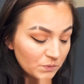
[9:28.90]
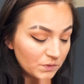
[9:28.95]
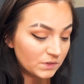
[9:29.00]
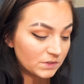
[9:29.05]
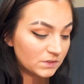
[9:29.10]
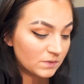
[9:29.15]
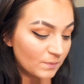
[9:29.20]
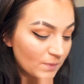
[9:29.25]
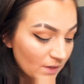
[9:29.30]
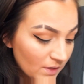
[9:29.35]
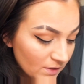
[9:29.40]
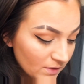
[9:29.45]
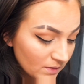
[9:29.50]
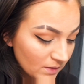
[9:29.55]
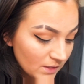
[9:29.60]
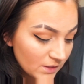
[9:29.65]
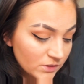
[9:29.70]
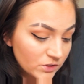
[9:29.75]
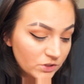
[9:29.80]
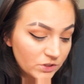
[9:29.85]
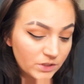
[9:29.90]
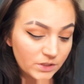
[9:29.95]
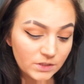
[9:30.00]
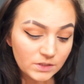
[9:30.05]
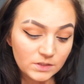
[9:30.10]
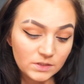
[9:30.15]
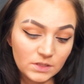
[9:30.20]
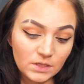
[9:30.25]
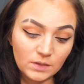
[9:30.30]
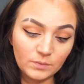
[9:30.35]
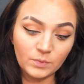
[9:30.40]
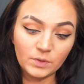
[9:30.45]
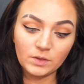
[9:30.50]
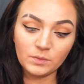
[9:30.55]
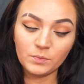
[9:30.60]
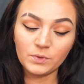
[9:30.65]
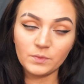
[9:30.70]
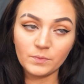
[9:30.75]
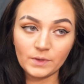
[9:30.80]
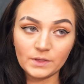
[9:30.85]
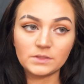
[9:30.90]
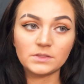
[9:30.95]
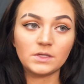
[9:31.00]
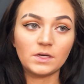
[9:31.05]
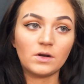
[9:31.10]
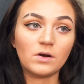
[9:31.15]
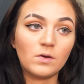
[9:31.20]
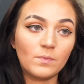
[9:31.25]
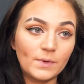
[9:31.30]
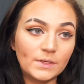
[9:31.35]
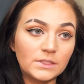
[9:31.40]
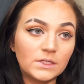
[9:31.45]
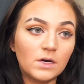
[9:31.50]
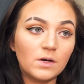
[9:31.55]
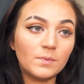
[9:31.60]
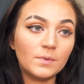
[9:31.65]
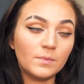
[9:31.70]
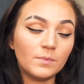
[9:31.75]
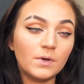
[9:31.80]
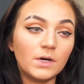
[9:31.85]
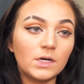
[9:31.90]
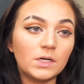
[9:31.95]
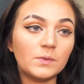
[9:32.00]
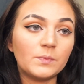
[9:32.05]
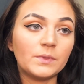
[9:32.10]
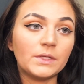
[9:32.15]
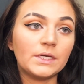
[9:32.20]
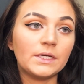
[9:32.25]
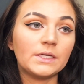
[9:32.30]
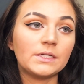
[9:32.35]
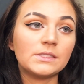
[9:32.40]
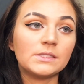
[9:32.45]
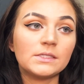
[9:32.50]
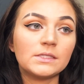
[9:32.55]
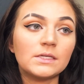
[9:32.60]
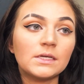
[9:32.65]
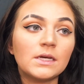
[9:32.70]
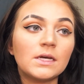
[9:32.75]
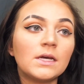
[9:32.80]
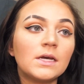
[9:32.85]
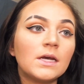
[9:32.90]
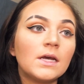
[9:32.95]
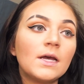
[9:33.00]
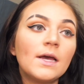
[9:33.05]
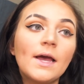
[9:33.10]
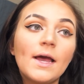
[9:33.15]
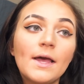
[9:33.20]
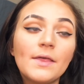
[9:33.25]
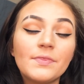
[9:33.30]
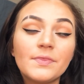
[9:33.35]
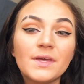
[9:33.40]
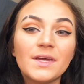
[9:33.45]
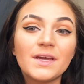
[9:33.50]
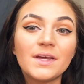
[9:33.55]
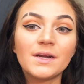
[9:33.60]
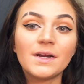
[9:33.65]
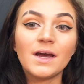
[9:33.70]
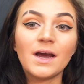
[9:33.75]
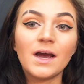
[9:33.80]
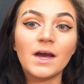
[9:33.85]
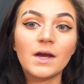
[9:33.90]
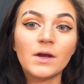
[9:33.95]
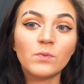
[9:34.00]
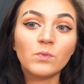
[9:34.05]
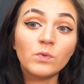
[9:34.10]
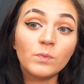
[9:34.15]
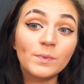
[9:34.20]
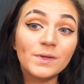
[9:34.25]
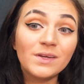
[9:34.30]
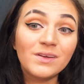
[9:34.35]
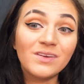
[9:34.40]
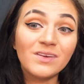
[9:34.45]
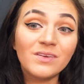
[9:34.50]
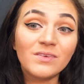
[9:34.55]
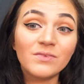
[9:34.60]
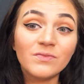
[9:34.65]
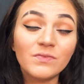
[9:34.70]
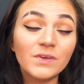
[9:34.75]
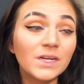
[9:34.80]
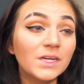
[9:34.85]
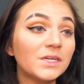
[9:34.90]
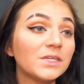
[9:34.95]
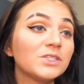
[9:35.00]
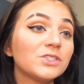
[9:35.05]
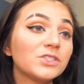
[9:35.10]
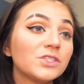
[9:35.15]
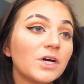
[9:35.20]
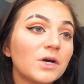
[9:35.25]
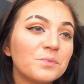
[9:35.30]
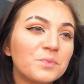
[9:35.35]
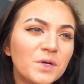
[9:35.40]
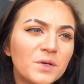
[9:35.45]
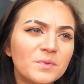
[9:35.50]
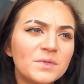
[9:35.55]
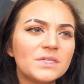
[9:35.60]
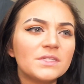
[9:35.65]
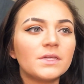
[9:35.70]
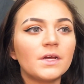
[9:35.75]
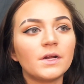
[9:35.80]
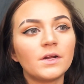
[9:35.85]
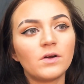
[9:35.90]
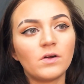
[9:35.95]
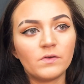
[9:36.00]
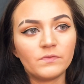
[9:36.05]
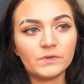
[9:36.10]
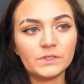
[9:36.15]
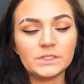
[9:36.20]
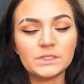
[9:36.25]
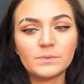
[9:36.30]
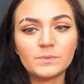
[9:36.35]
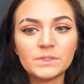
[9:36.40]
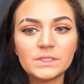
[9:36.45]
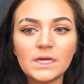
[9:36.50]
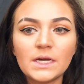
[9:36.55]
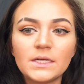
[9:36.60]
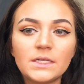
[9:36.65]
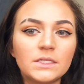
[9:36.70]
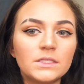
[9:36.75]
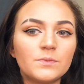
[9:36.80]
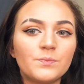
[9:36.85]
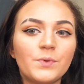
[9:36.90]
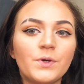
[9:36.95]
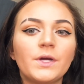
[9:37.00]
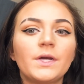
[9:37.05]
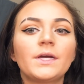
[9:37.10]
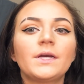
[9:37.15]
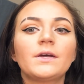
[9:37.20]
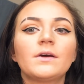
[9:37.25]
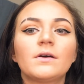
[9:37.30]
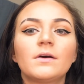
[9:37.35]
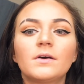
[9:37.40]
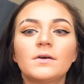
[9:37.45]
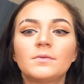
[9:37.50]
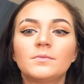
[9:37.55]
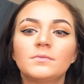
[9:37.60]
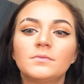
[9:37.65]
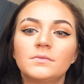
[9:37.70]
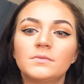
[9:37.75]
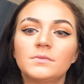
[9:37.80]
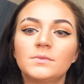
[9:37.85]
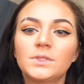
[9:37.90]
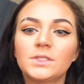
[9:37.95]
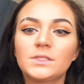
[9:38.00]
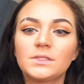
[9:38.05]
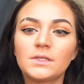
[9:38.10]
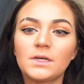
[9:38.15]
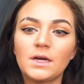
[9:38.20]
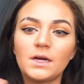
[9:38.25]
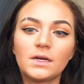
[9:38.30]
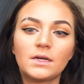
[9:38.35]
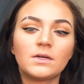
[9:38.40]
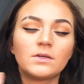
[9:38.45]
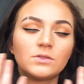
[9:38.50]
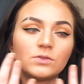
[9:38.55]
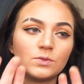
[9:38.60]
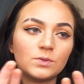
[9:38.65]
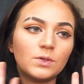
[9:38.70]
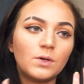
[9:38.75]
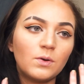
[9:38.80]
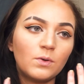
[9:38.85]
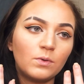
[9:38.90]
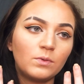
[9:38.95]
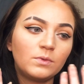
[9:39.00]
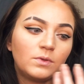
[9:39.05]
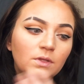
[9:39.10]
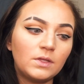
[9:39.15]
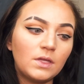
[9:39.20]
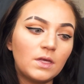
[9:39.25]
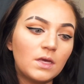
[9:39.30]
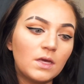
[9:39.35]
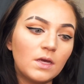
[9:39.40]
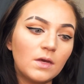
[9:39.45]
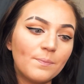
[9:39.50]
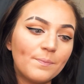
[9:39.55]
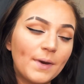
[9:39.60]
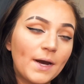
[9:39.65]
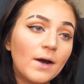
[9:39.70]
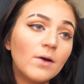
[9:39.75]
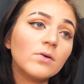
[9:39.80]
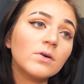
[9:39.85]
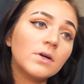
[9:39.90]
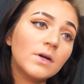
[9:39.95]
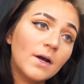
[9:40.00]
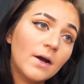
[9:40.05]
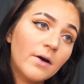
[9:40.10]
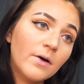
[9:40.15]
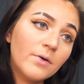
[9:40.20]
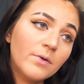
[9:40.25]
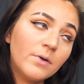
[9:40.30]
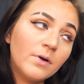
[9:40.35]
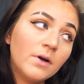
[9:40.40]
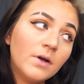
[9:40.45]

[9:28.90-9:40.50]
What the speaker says: some eyelashes, I'm gonna put mascara on my top and bottom lids, and then I will be finished. I'll probably set it off with some setting spray just to kind of tone the powder down,